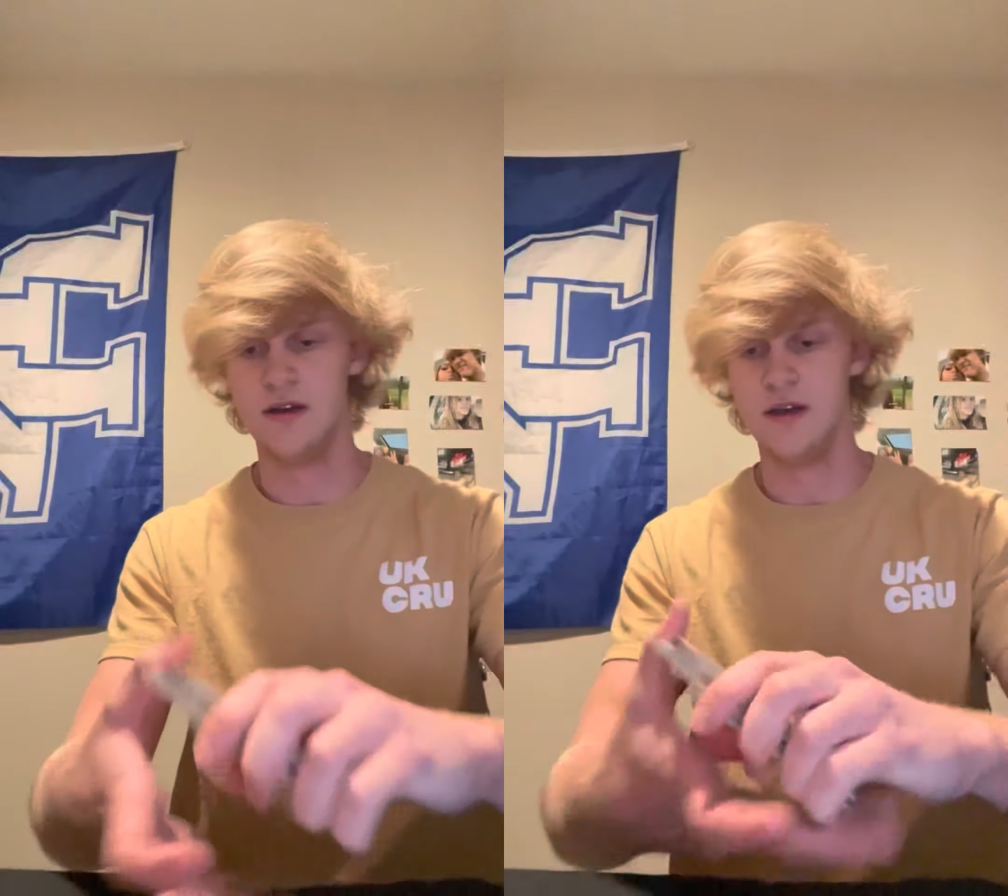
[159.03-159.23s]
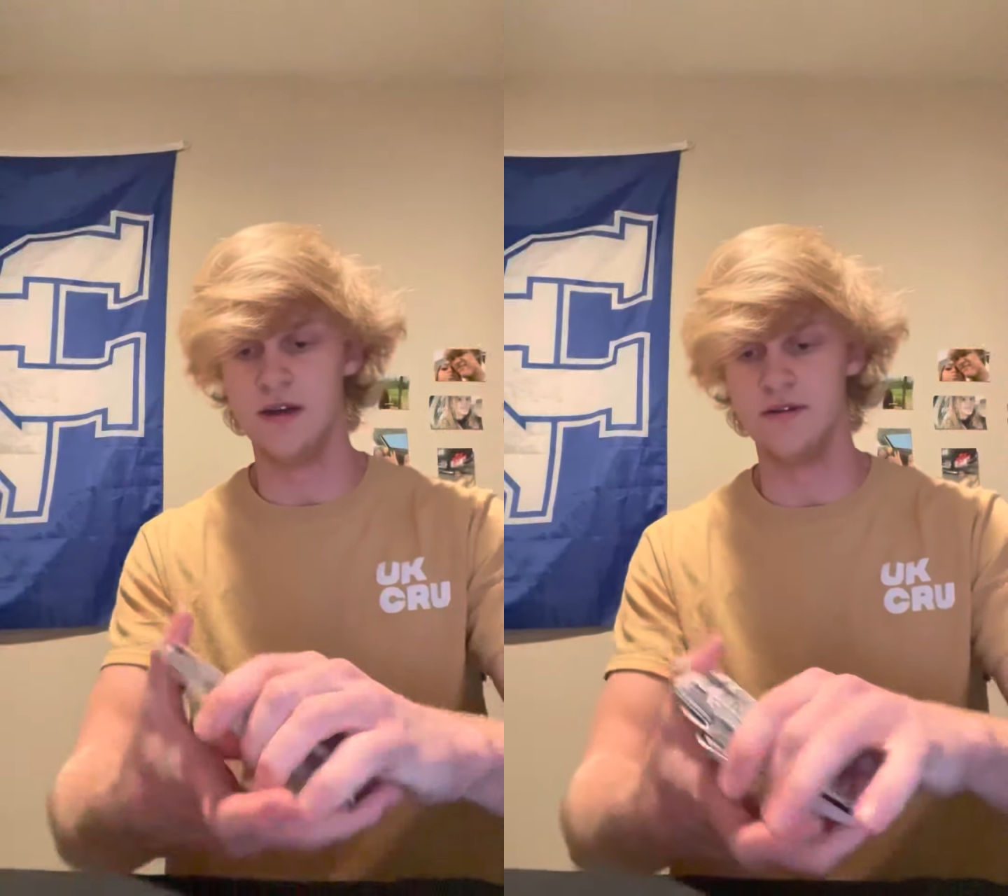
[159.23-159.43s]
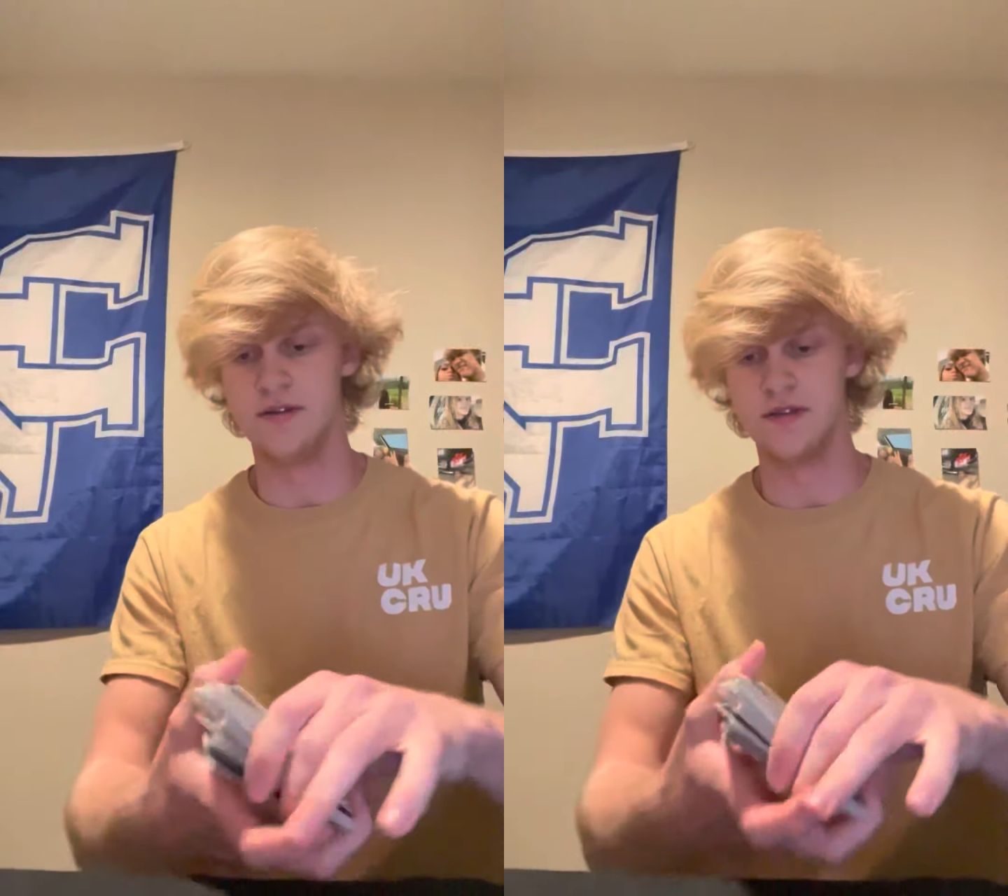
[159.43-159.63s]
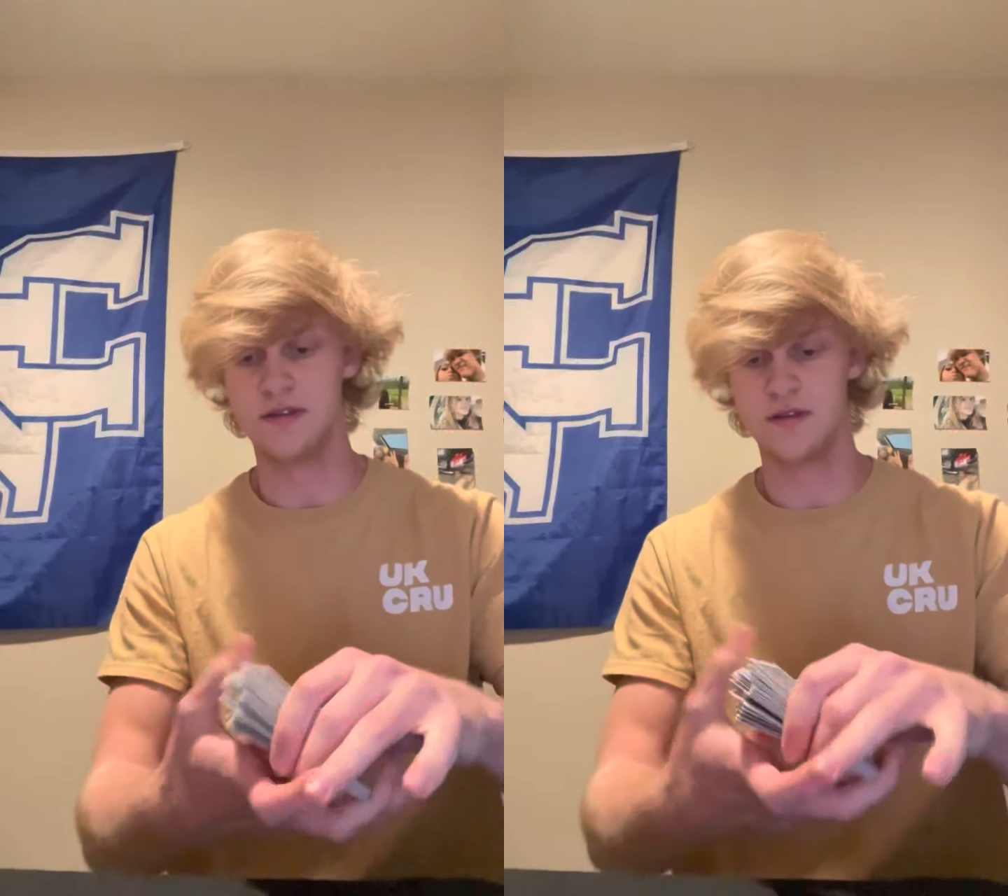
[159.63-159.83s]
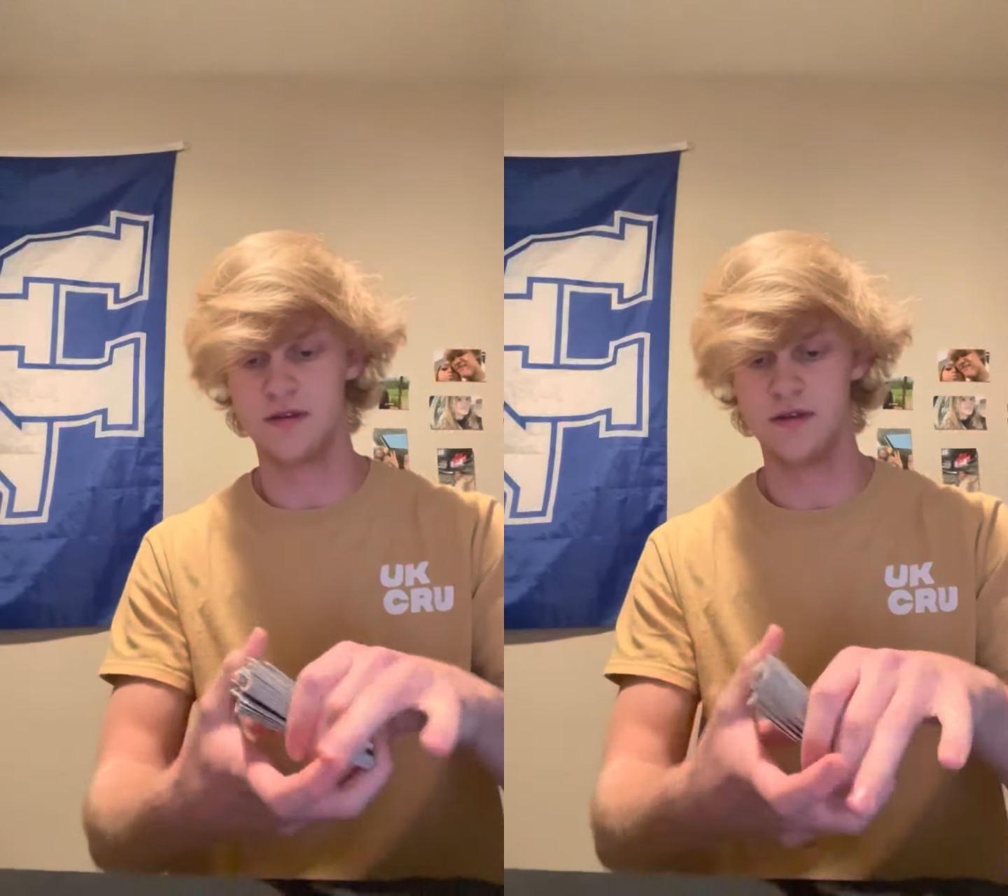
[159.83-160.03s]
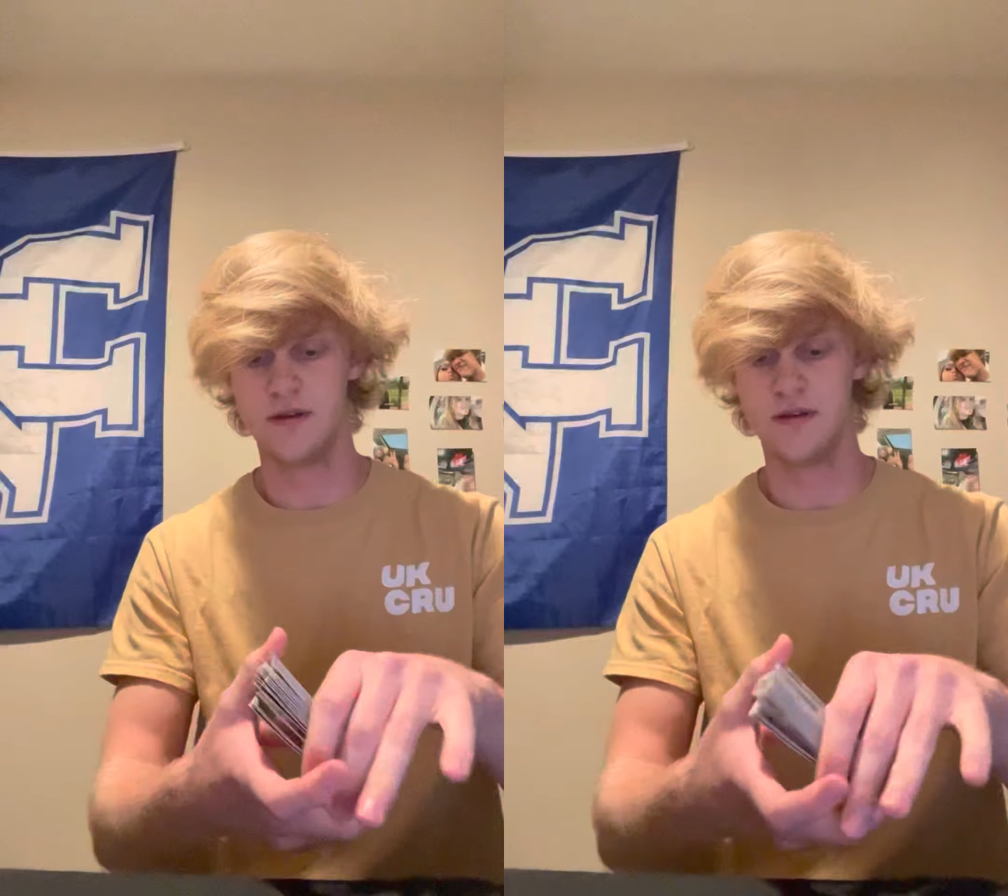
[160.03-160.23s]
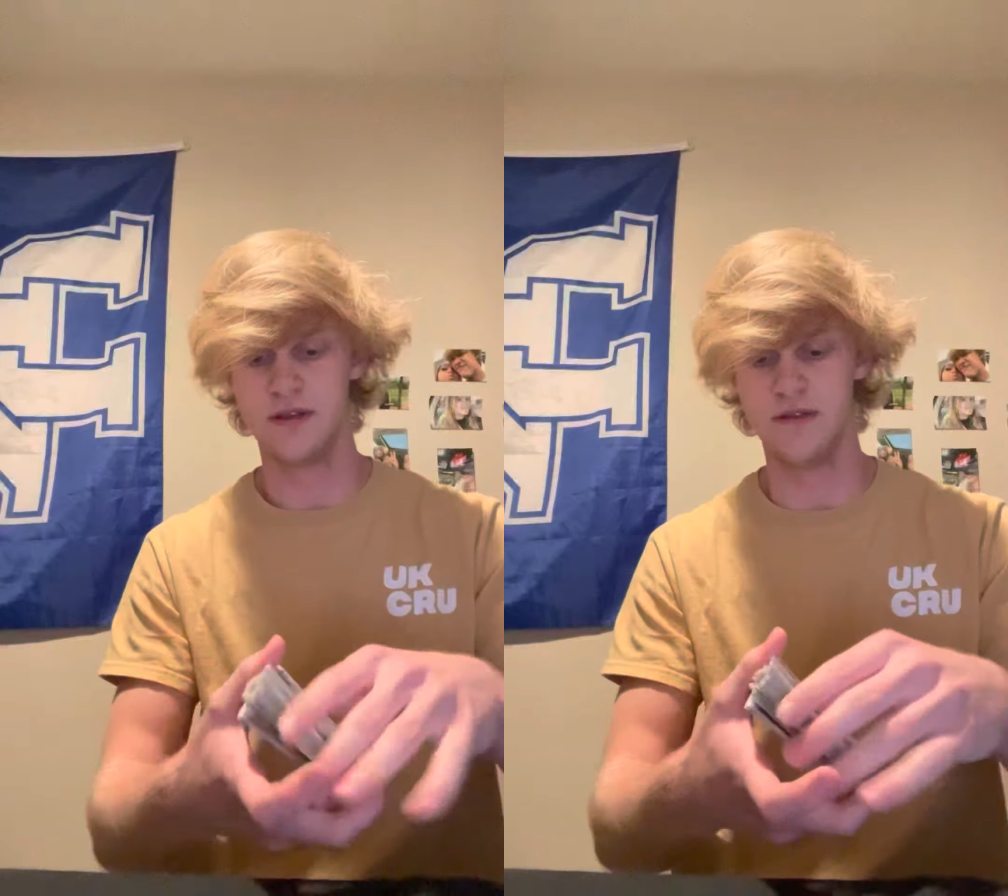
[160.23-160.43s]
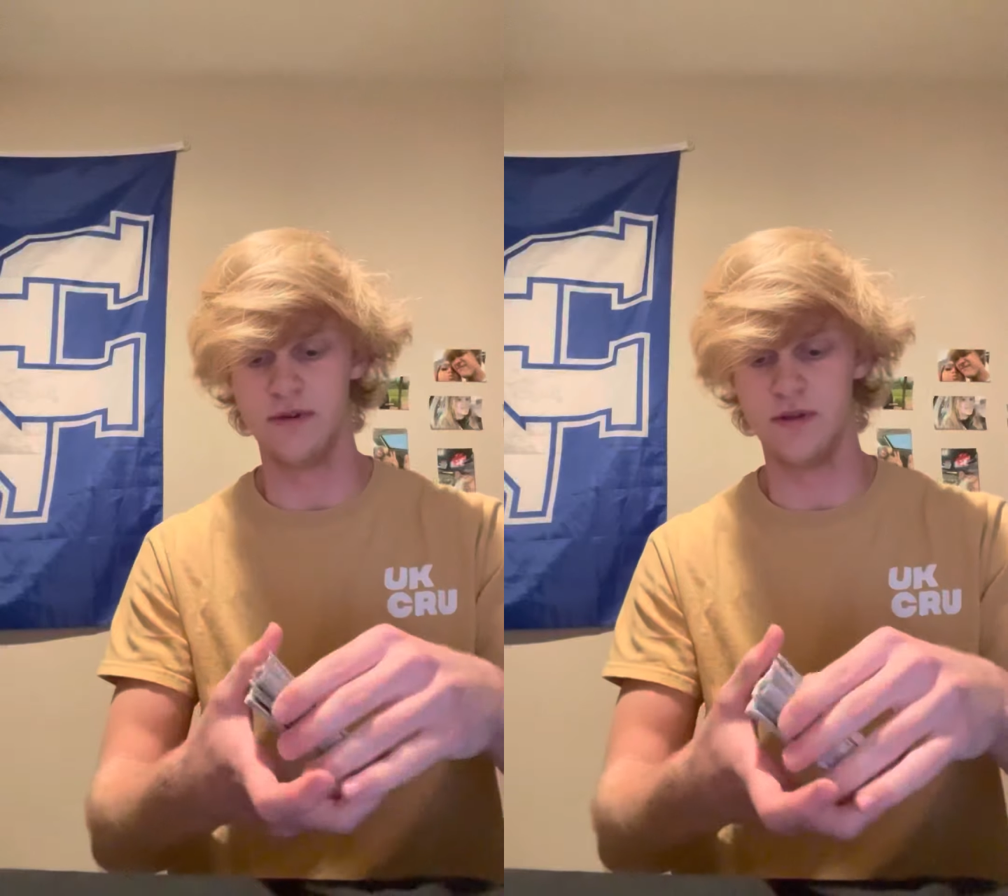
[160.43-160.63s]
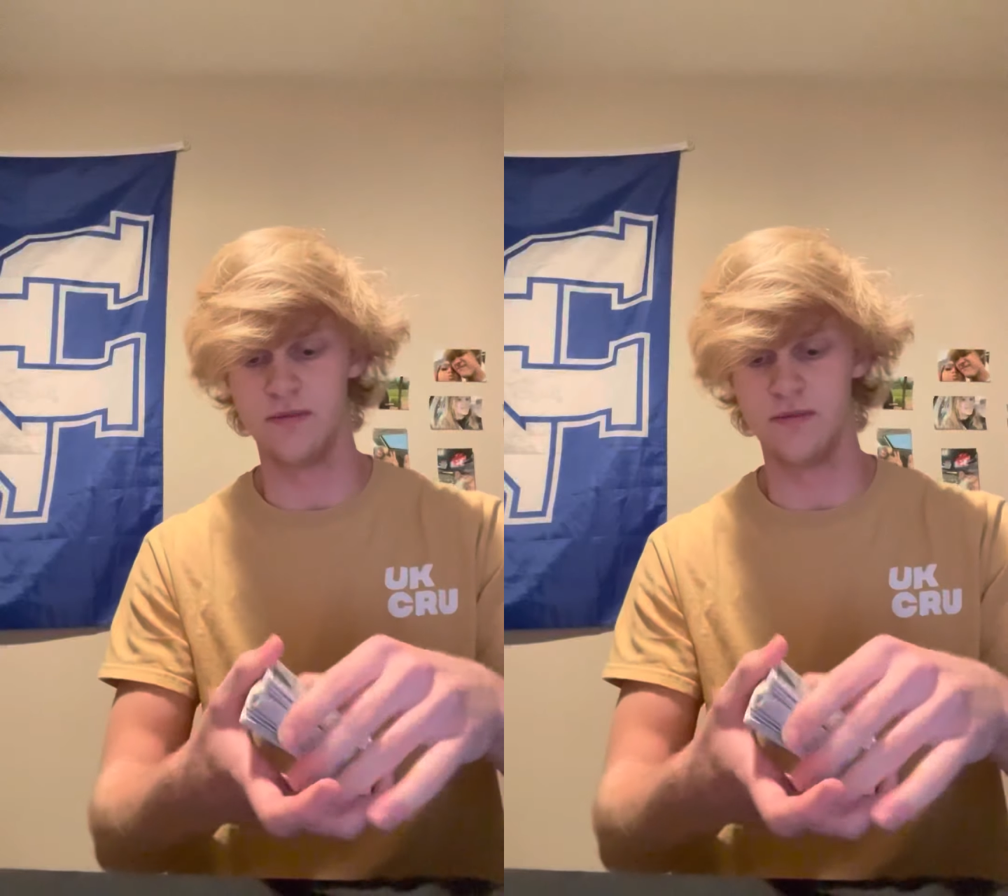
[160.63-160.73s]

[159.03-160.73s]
and it'll just give other